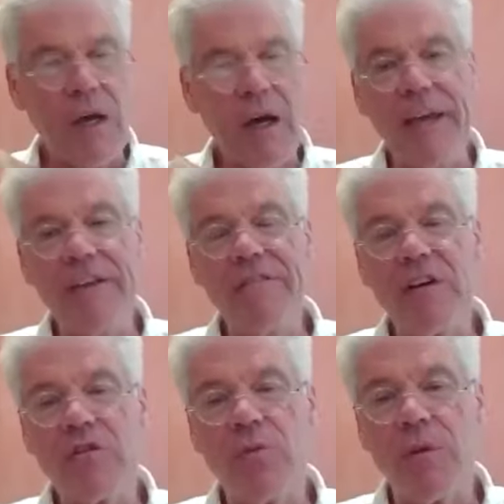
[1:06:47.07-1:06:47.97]
I
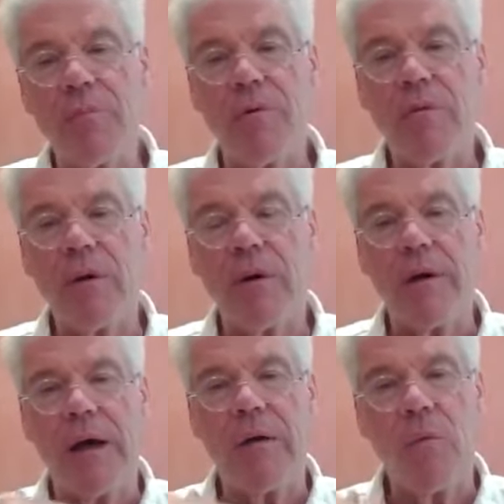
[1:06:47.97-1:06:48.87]
invest with
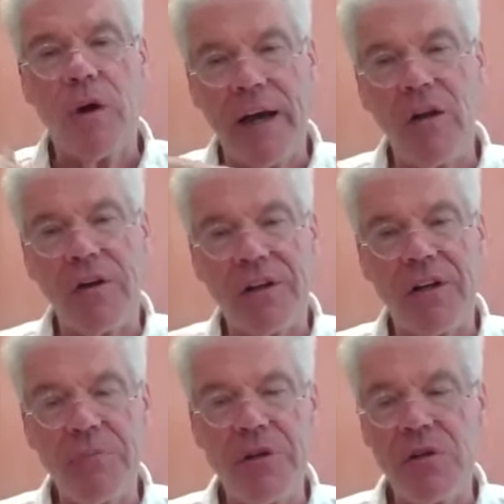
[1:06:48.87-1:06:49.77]
a when I look at
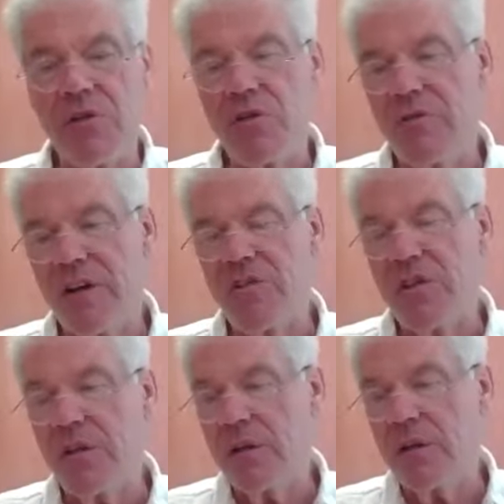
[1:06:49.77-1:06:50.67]
companies to invest
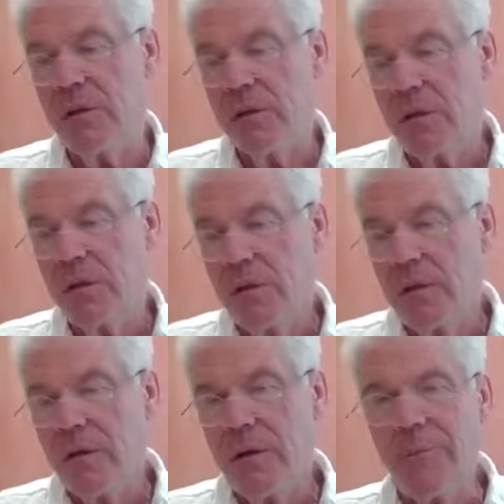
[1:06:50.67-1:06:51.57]
in,
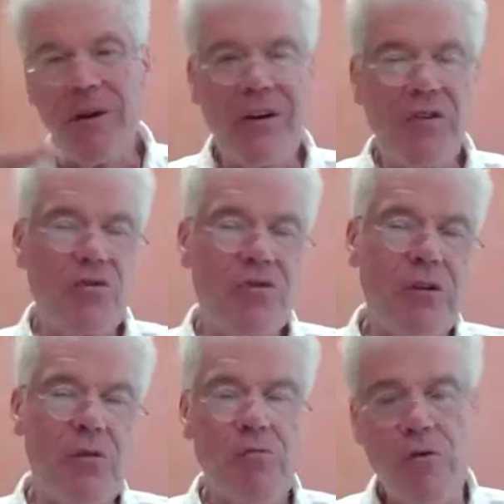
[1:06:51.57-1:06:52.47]
I'm not interested
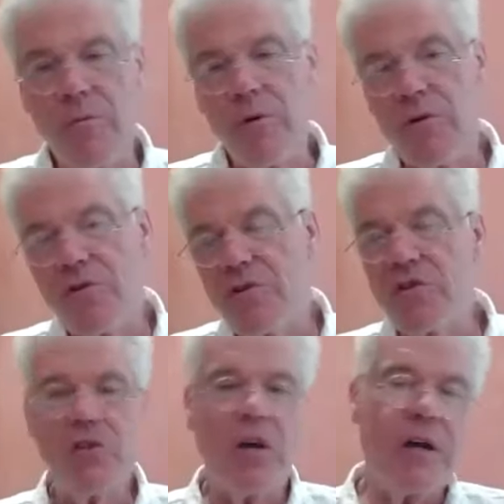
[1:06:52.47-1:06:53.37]
in the rumors or
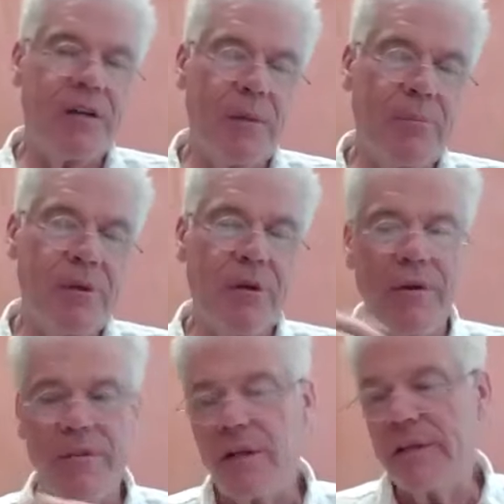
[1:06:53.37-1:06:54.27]
this is a hot company or
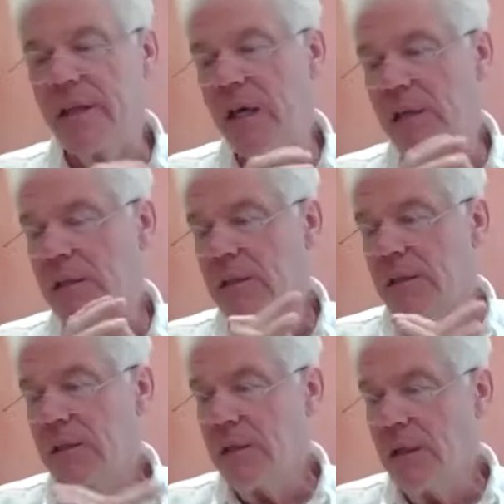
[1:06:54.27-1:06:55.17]
anything like that.
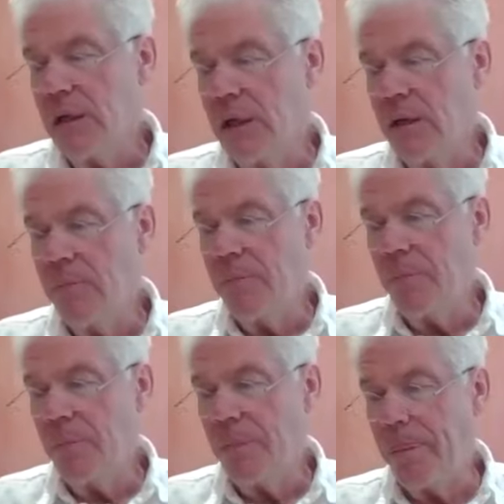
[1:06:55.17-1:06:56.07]

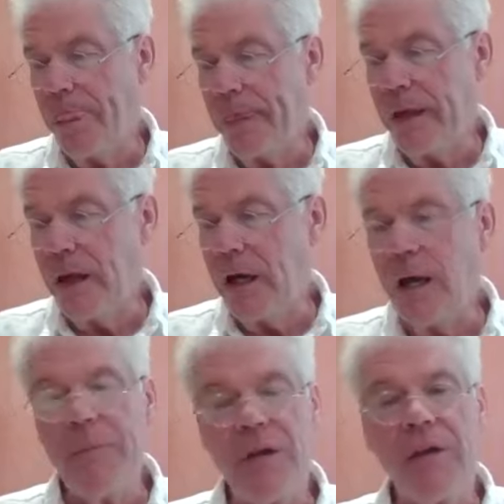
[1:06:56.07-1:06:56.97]
Um,
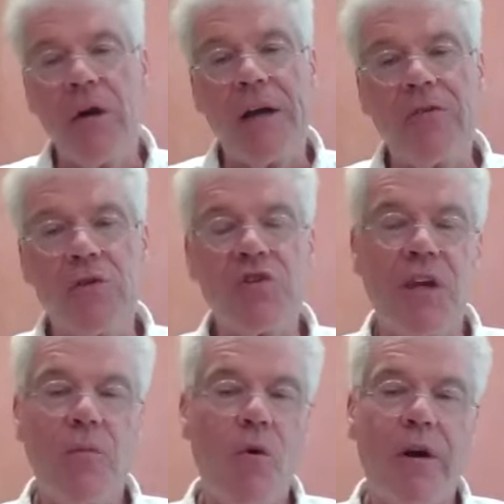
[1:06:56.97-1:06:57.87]
I mean, you know, I do the
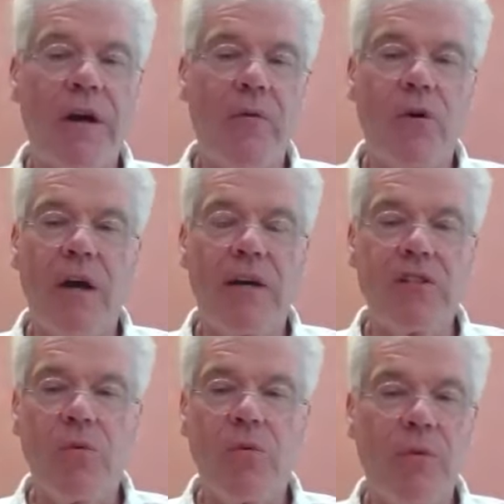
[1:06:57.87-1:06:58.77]
same work I would as
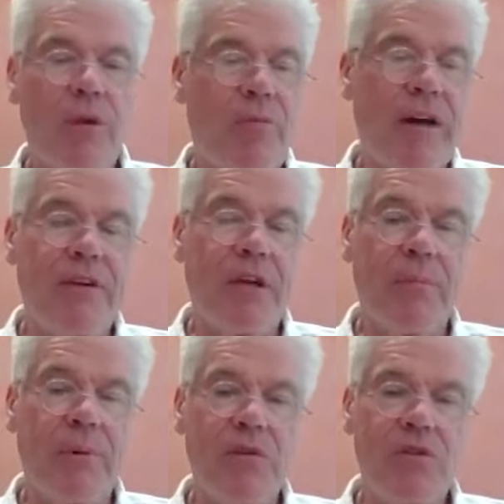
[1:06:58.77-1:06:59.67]
I would with a private company.